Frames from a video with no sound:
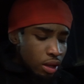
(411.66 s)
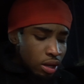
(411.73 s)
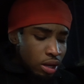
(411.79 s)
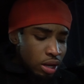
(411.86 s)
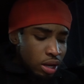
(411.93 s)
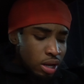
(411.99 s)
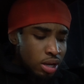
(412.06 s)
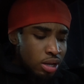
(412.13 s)

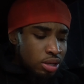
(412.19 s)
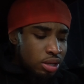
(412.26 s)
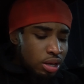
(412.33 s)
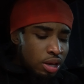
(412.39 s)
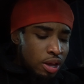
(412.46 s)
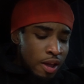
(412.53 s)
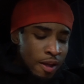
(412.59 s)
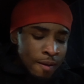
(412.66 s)

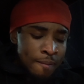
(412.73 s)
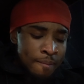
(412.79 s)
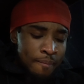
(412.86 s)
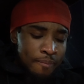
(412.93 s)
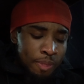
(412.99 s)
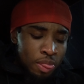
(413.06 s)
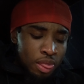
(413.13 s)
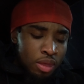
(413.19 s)
Golly.
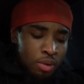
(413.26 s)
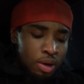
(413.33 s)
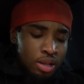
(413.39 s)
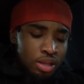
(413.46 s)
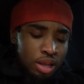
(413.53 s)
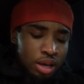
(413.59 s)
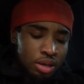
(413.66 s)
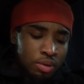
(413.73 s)
You
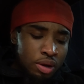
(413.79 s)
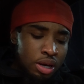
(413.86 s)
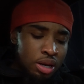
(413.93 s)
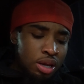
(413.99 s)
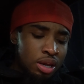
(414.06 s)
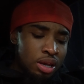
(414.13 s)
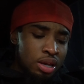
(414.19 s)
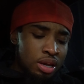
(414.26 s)
acting like you ain't
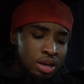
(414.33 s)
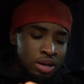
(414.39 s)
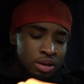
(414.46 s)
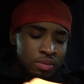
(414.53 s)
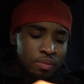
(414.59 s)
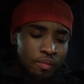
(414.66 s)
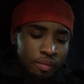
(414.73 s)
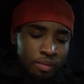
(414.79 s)
eat.
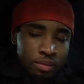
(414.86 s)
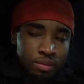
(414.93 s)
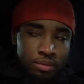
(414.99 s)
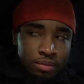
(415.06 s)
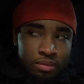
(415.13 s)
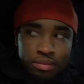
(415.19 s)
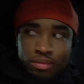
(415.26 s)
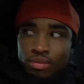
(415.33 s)

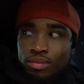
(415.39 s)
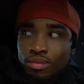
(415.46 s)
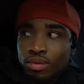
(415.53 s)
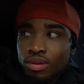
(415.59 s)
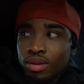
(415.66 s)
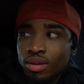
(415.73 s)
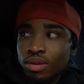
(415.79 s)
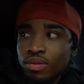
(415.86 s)
I'm
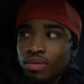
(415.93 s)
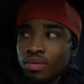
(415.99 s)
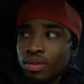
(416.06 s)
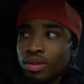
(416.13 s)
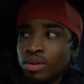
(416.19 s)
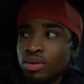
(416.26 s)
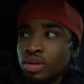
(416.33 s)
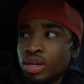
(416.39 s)
hungry.
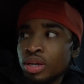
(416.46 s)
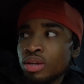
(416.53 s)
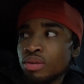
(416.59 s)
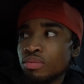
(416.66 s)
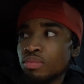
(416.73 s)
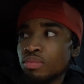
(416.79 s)
Did you eat?